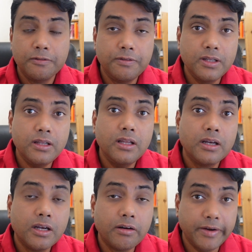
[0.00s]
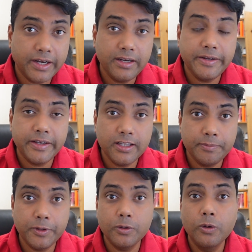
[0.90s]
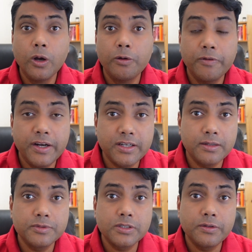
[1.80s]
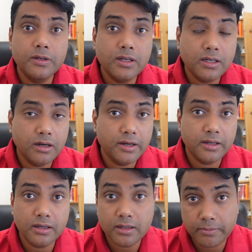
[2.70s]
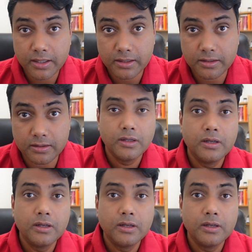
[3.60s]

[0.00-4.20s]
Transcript: will greatly help you when it comes to your career in America.